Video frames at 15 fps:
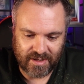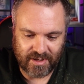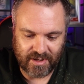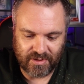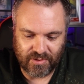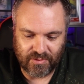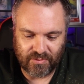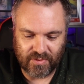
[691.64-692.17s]

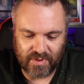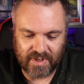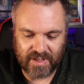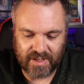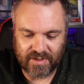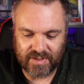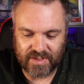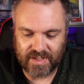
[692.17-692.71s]
go through all of
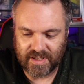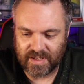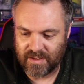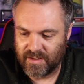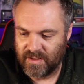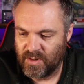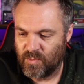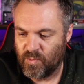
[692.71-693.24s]
those
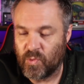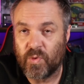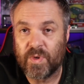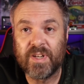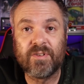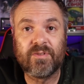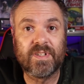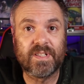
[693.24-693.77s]
uh, more
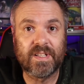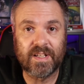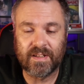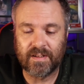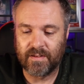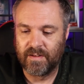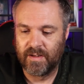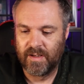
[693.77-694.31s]

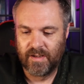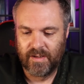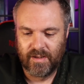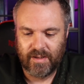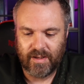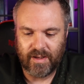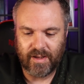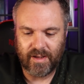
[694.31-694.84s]
interesting
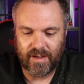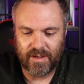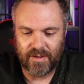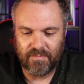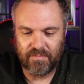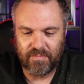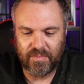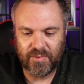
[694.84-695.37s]

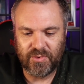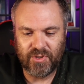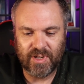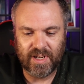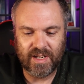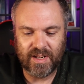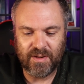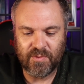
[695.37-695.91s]
uh,
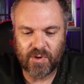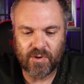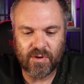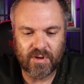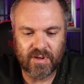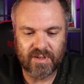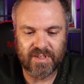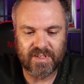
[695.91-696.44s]
J D M
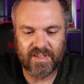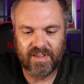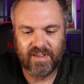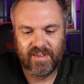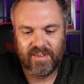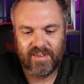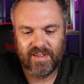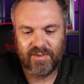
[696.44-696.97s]
cars
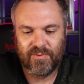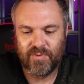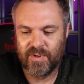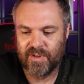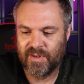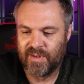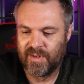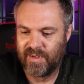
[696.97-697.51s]
that
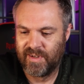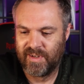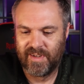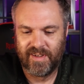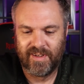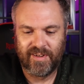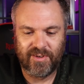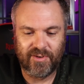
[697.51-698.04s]
were
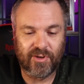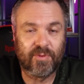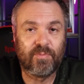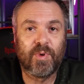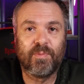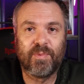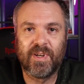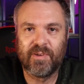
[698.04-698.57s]

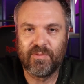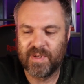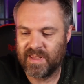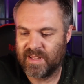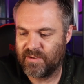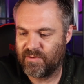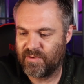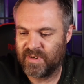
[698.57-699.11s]
not popular
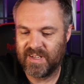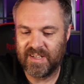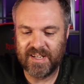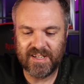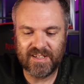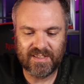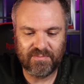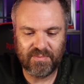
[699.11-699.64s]
when they were
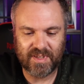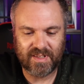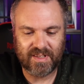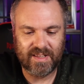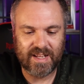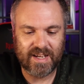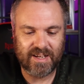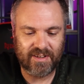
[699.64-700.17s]
released, but
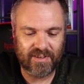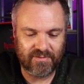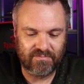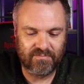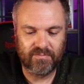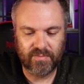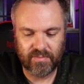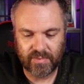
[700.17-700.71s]

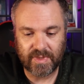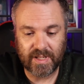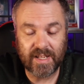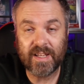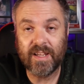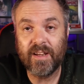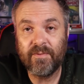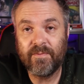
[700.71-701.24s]
now
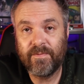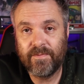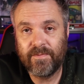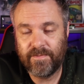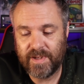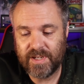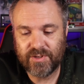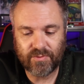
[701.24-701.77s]
they can
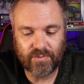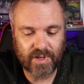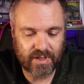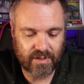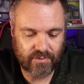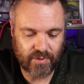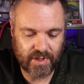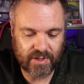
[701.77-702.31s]
fetch quite
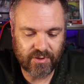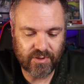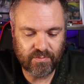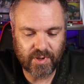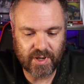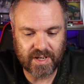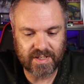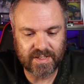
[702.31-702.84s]
a quite a
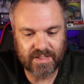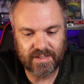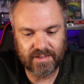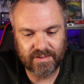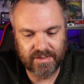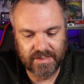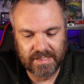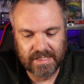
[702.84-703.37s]
good price.
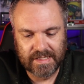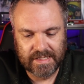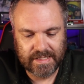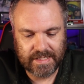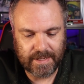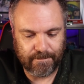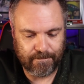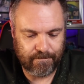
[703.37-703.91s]
So
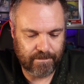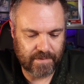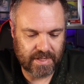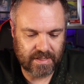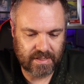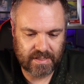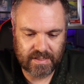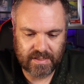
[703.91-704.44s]
yeah.
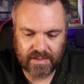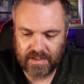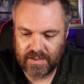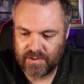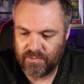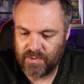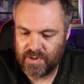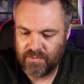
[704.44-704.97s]
That's
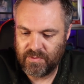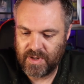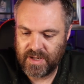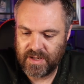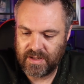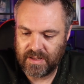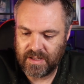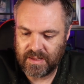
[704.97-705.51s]
that's one
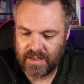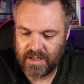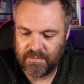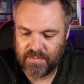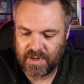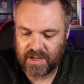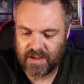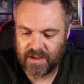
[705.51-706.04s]
way that they
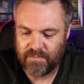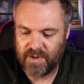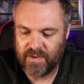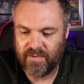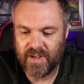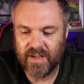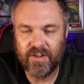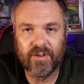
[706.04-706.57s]
pick up
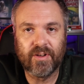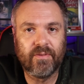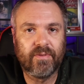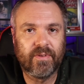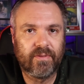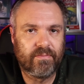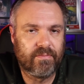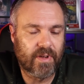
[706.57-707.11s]
in value
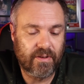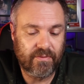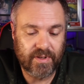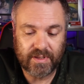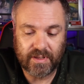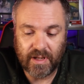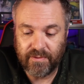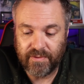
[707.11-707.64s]
over
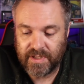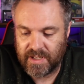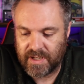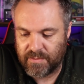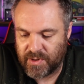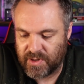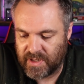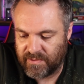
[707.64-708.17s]
over over
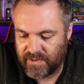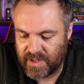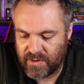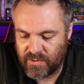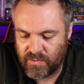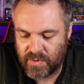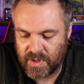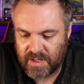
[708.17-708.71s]
time. You never
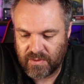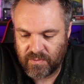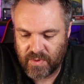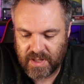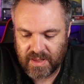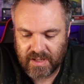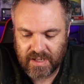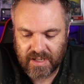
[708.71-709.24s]
know what
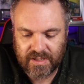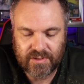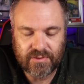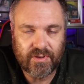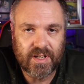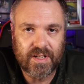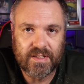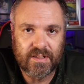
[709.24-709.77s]
when the next
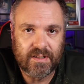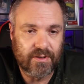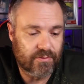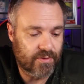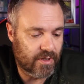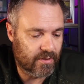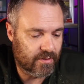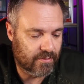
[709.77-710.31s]
trades are going to
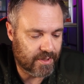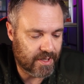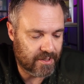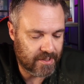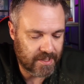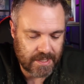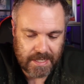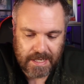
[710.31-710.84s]
roll
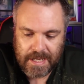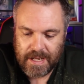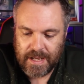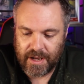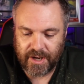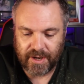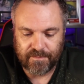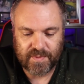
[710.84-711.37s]
around.
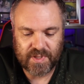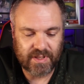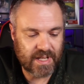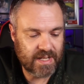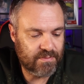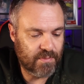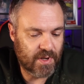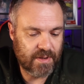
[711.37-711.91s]
Okay, so
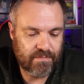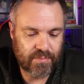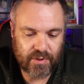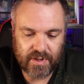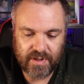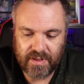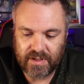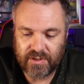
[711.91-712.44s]
that's my
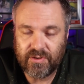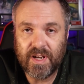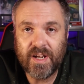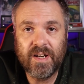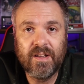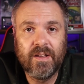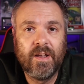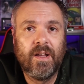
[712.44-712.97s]
part of the
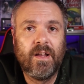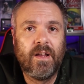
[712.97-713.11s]
trade.